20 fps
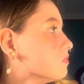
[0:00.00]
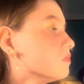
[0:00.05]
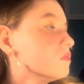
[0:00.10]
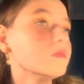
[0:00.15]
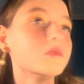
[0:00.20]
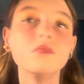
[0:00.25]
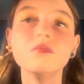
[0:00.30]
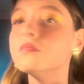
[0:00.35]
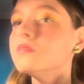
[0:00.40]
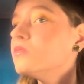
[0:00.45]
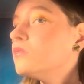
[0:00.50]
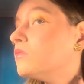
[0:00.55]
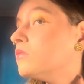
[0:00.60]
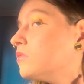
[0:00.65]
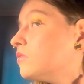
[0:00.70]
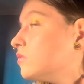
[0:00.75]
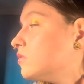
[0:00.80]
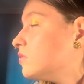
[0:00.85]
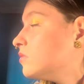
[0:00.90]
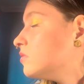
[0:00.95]

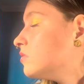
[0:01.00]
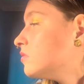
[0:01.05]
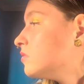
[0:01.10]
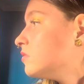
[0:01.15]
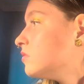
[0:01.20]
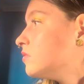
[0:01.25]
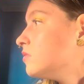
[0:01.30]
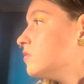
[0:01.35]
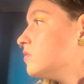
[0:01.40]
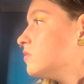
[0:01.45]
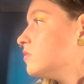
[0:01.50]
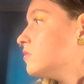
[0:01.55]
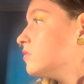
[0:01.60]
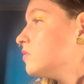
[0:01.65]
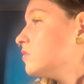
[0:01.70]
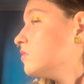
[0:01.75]
Nothing is said.